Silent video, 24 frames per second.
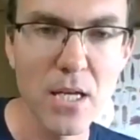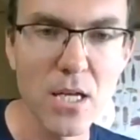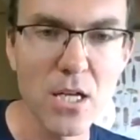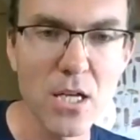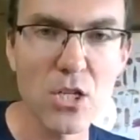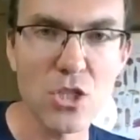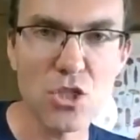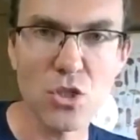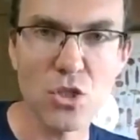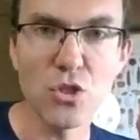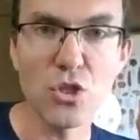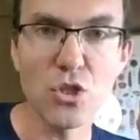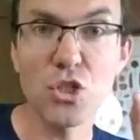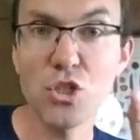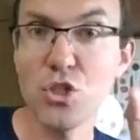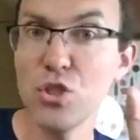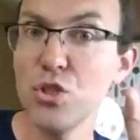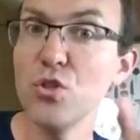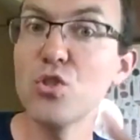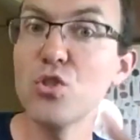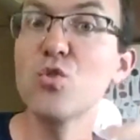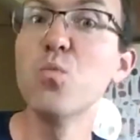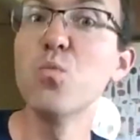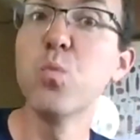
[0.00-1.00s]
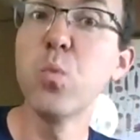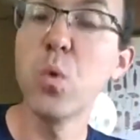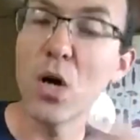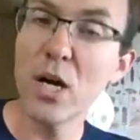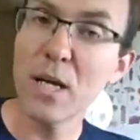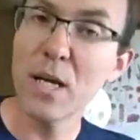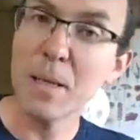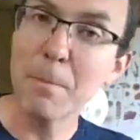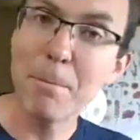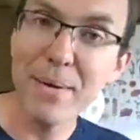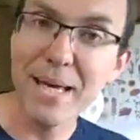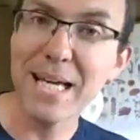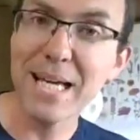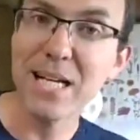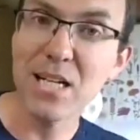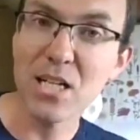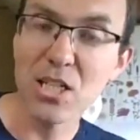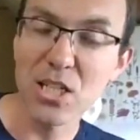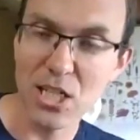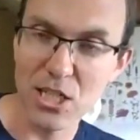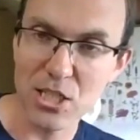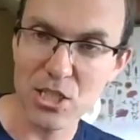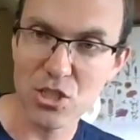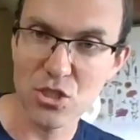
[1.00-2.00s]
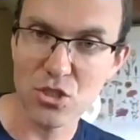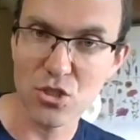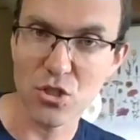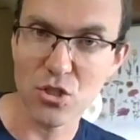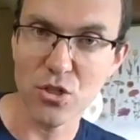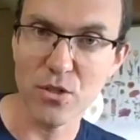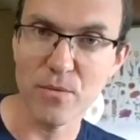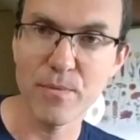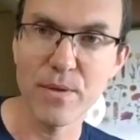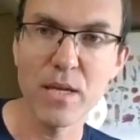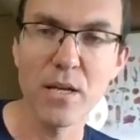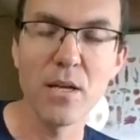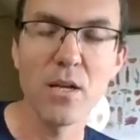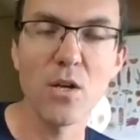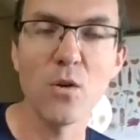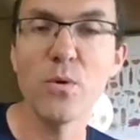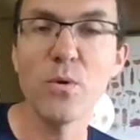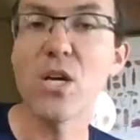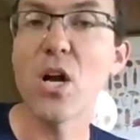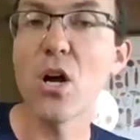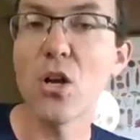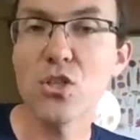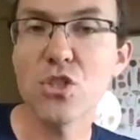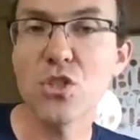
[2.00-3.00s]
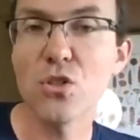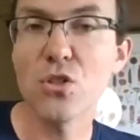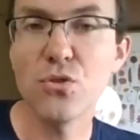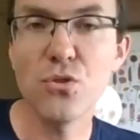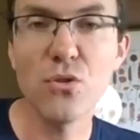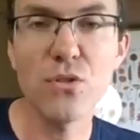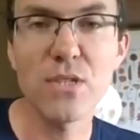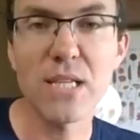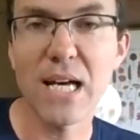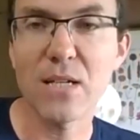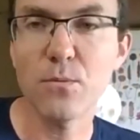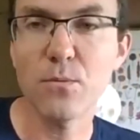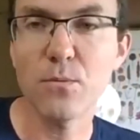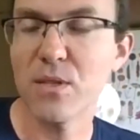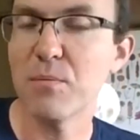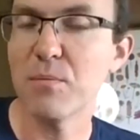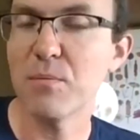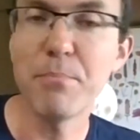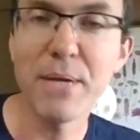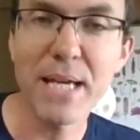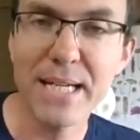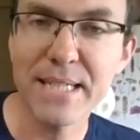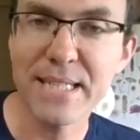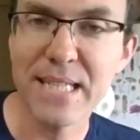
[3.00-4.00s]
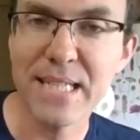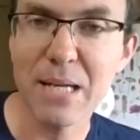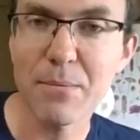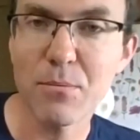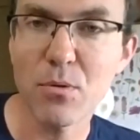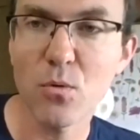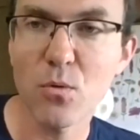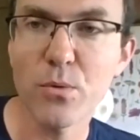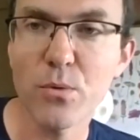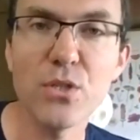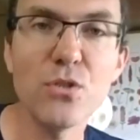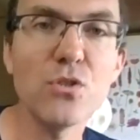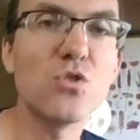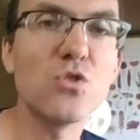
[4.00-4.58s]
So you can use one big cluster. We also do that with Bigtable. We use